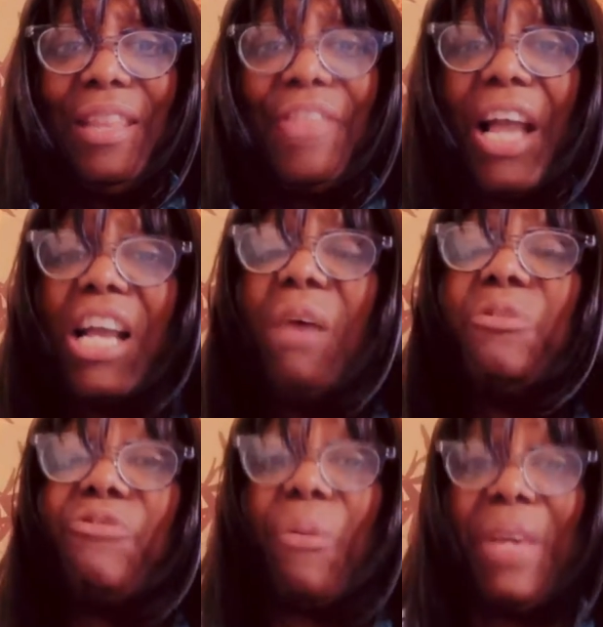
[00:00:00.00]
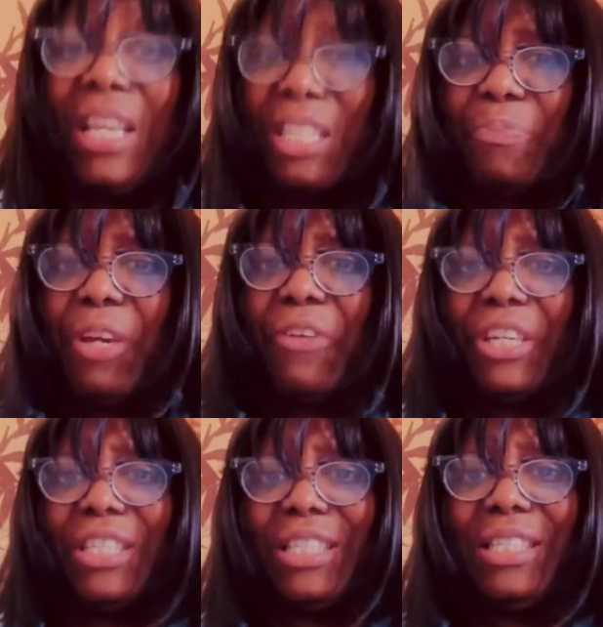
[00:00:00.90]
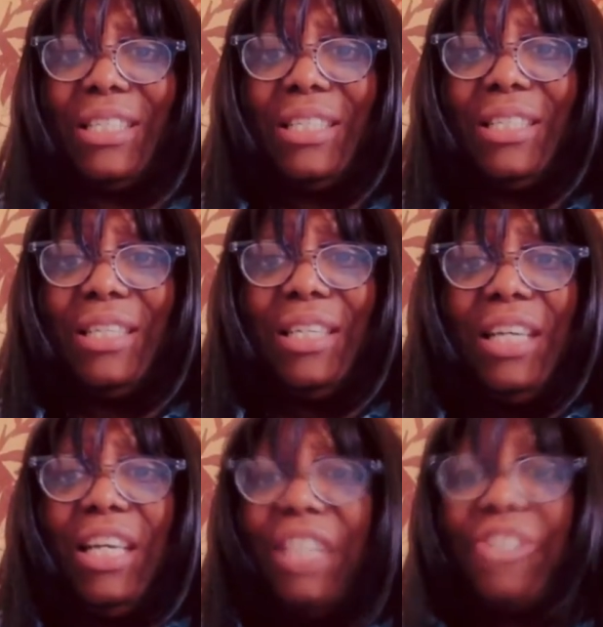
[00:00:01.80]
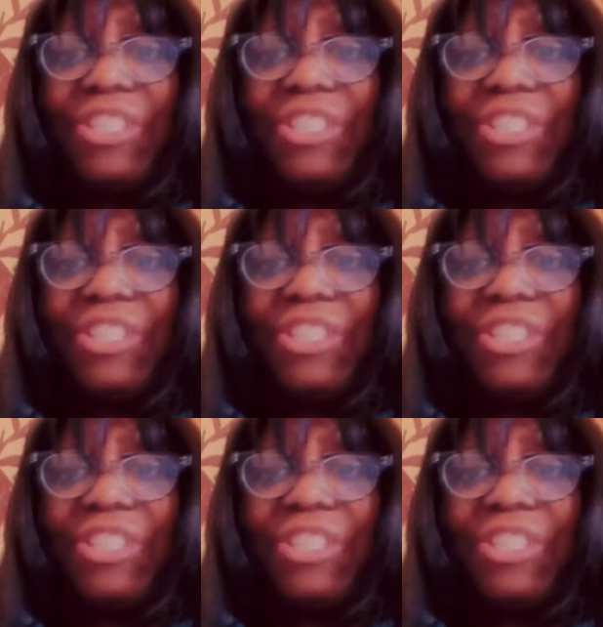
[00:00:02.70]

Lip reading: that comes from His Spirit. It's